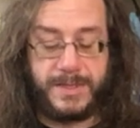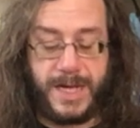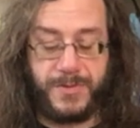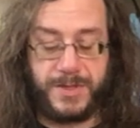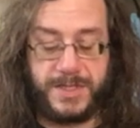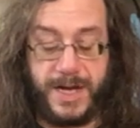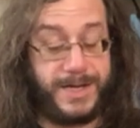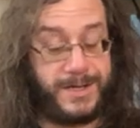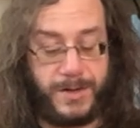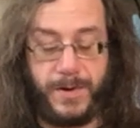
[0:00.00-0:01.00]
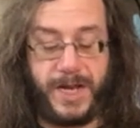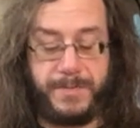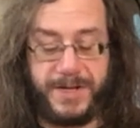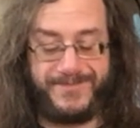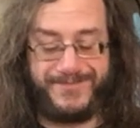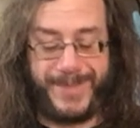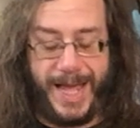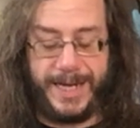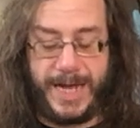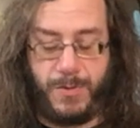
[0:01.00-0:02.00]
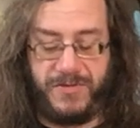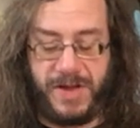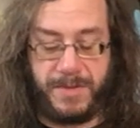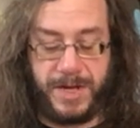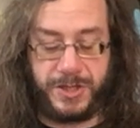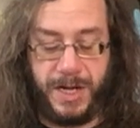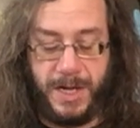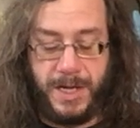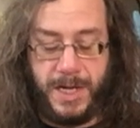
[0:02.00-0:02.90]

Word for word: Danthres nodded. Agreed, but I doubt we'll find much.